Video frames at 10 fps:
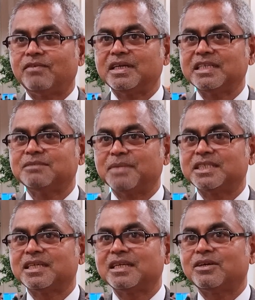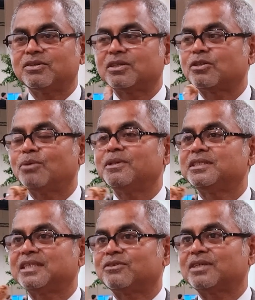what is measured on global
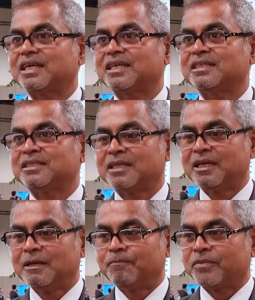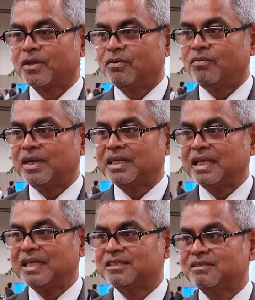stock take is what
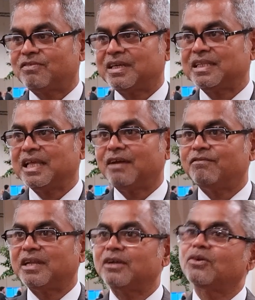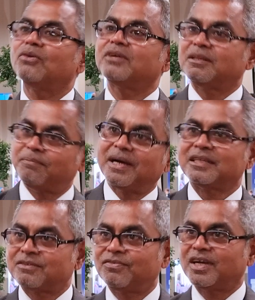they have done over the
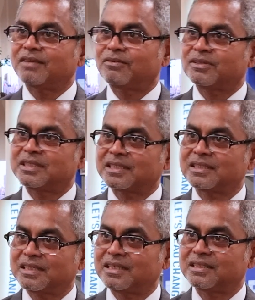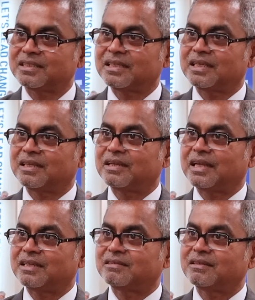past 5 or 6 years,
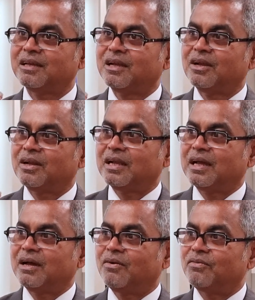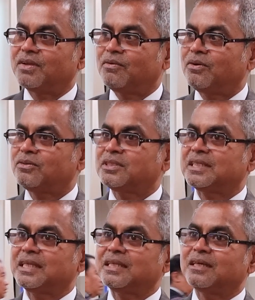and we want to
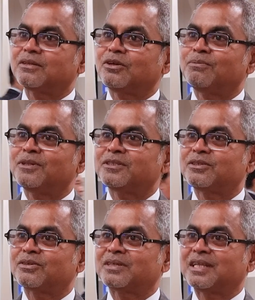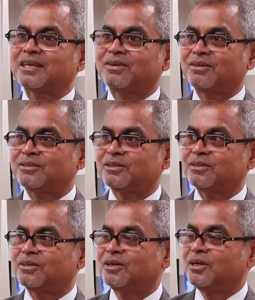see the global stock take
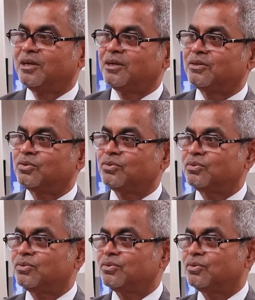also to